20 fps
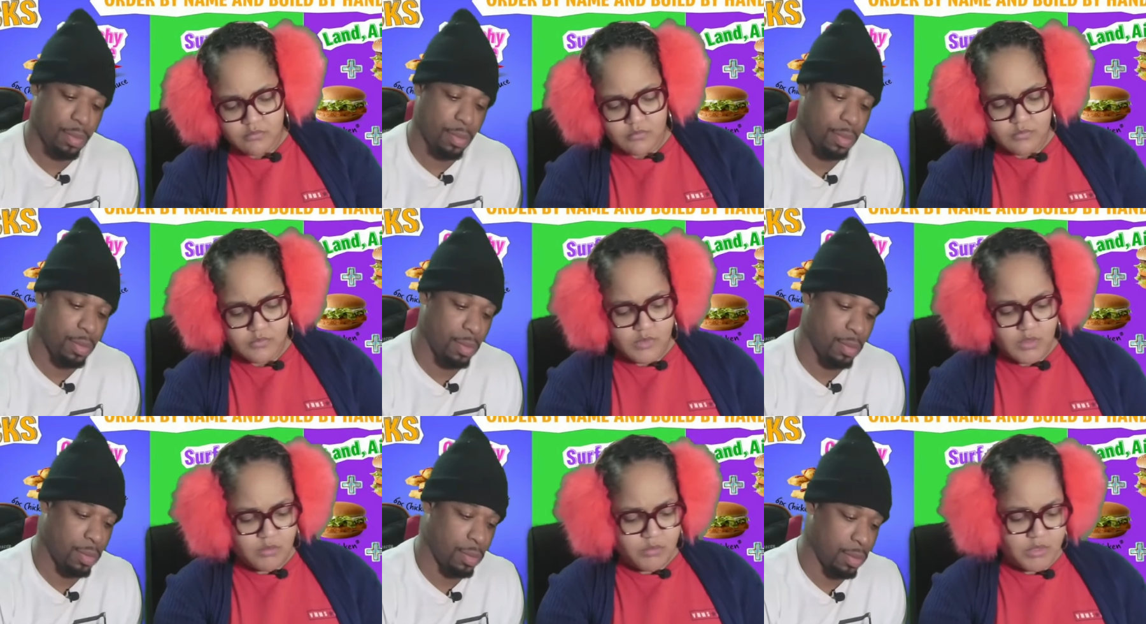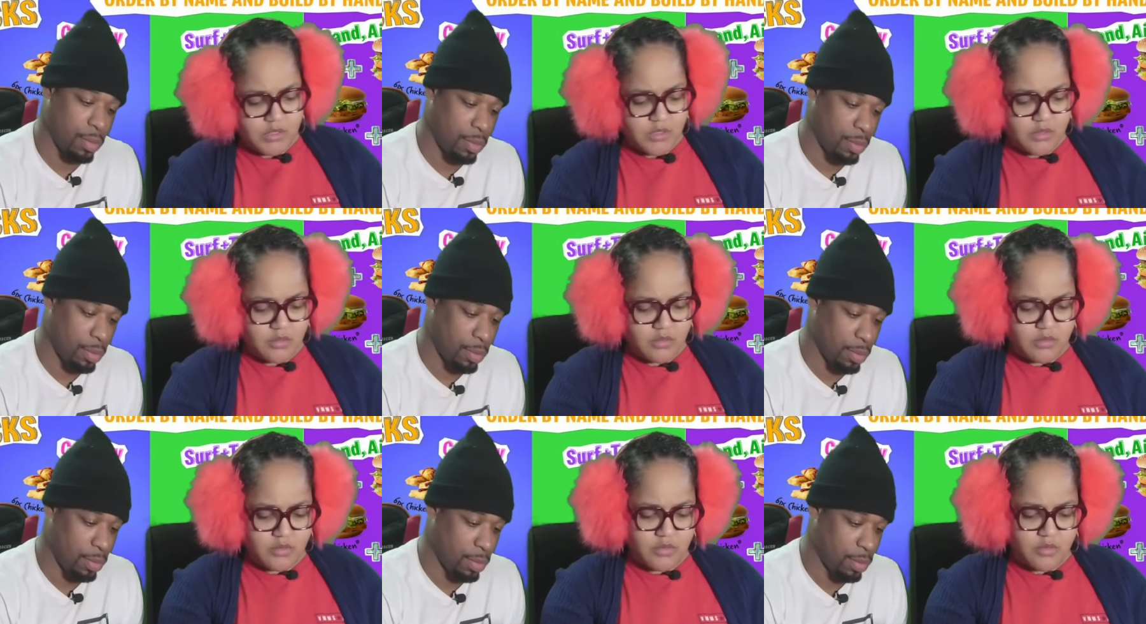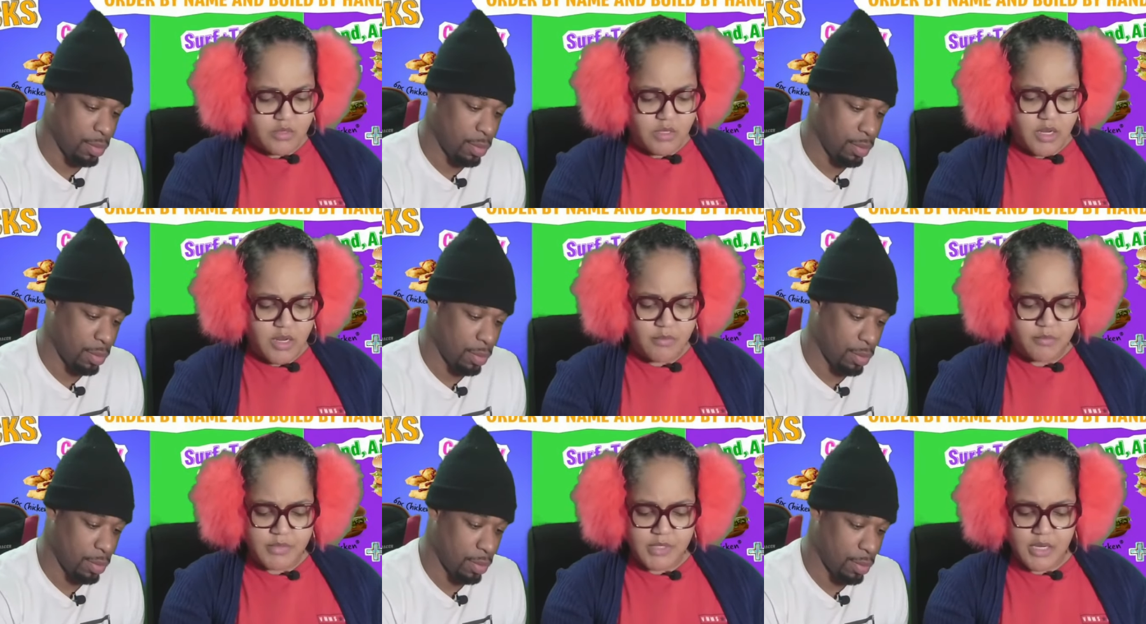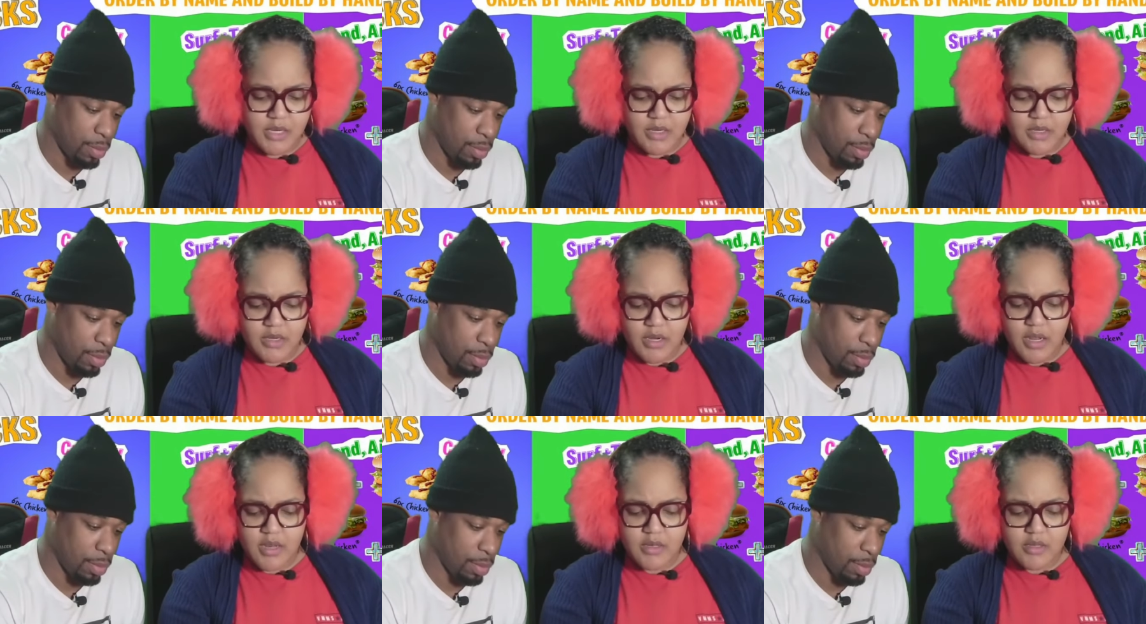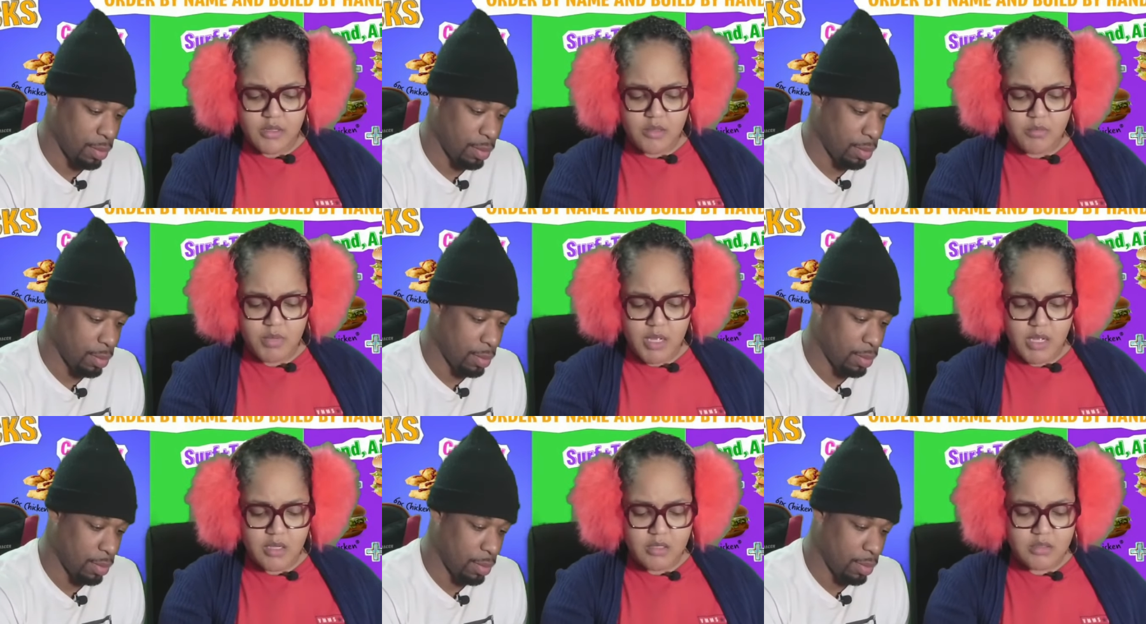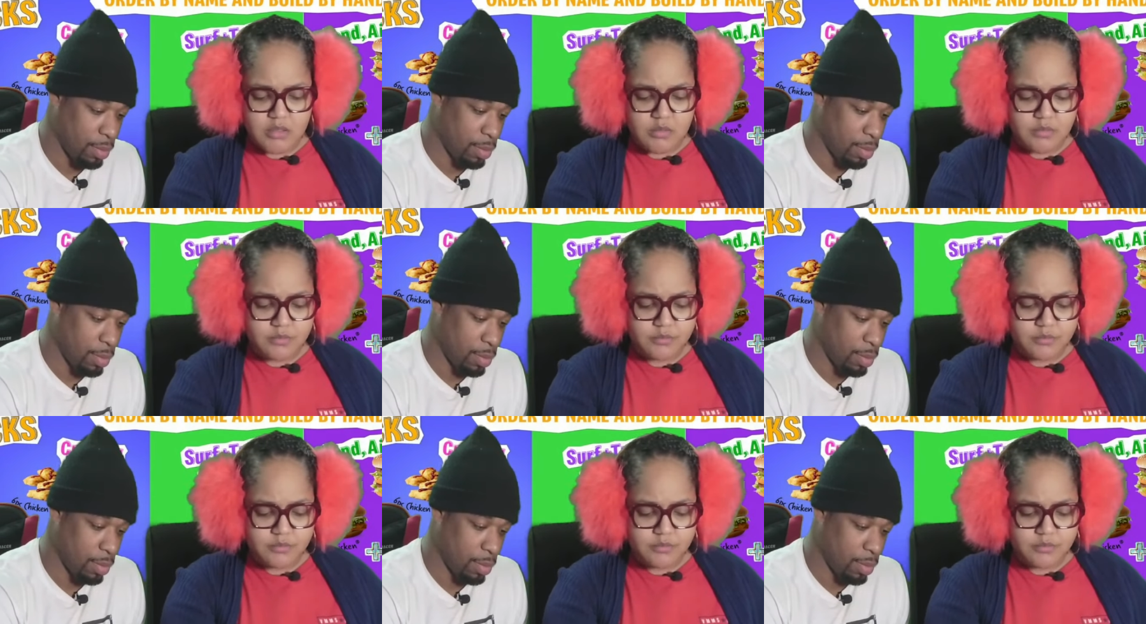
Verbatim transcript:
Speaker 1: I'm just gonna do it. I'm taking it out of the box.